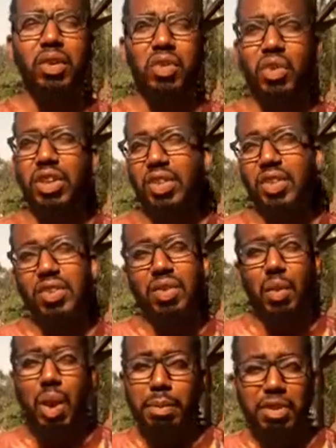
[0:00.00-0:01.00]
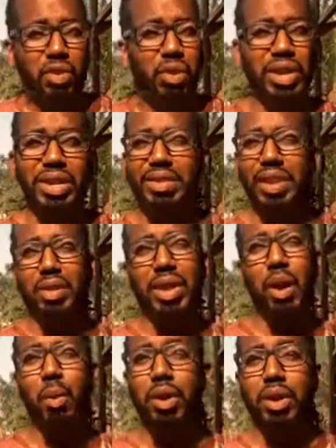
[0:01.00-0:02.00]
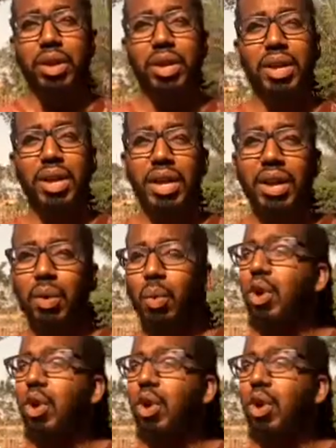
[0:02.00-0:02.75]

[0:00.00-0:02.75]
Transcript: So I'm just going to continue that work here.